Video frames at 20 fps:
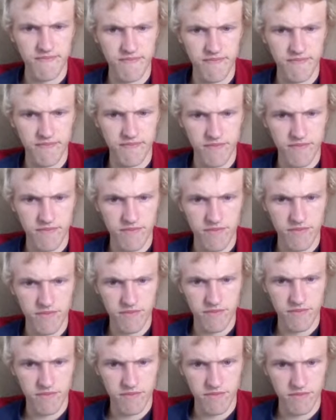
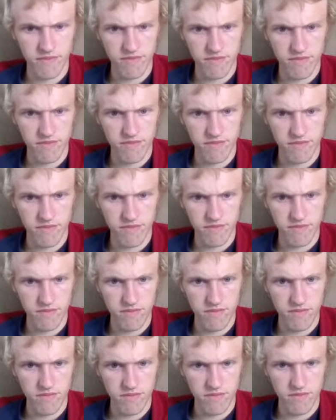
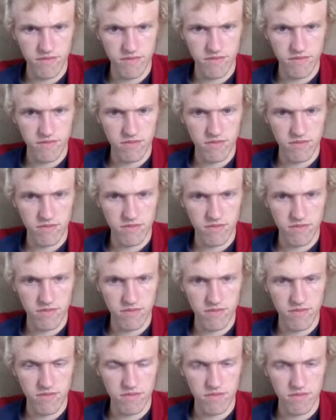
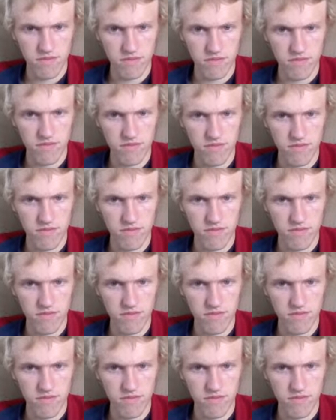[no speech]